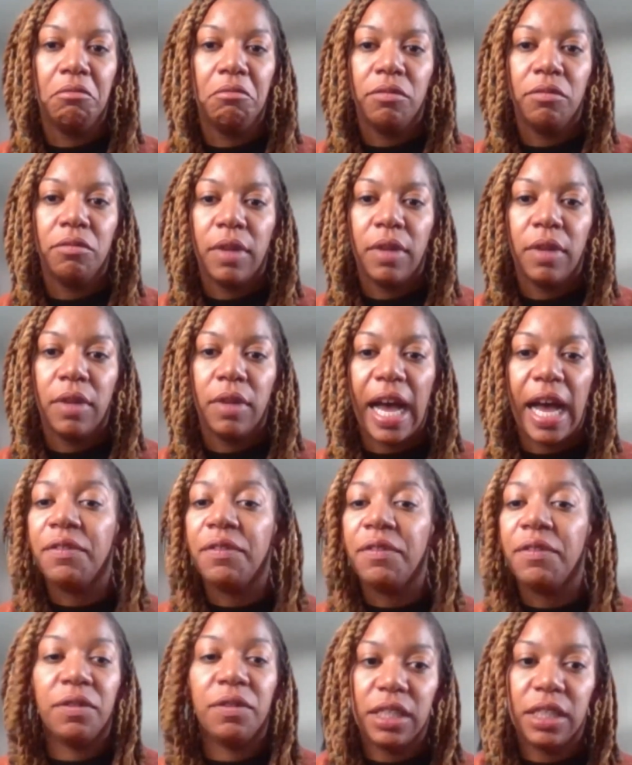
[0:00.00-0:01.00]
I've even
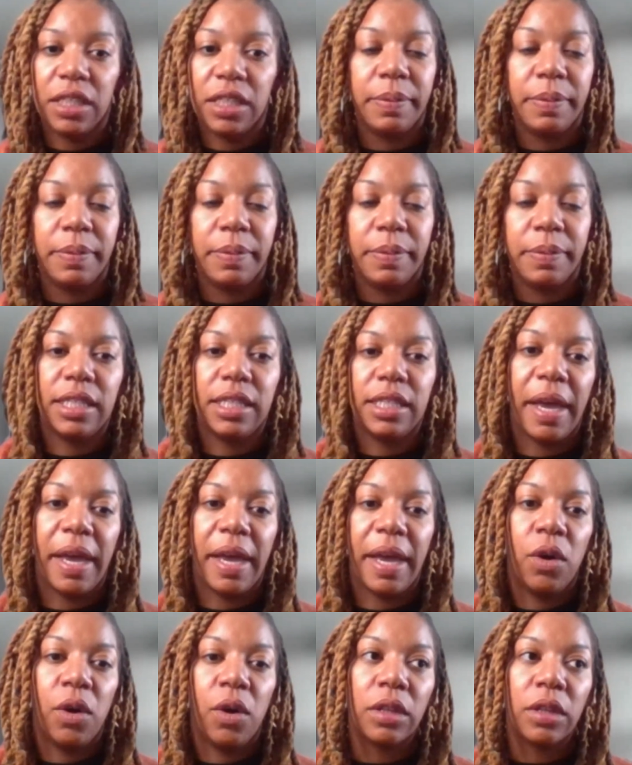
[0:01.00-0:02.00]
experienced in my
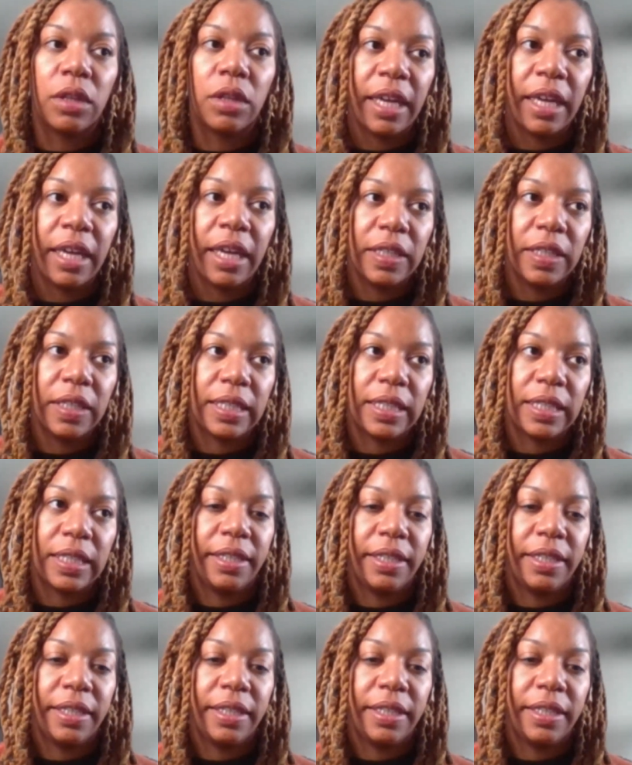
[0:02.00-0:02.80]
own life, because I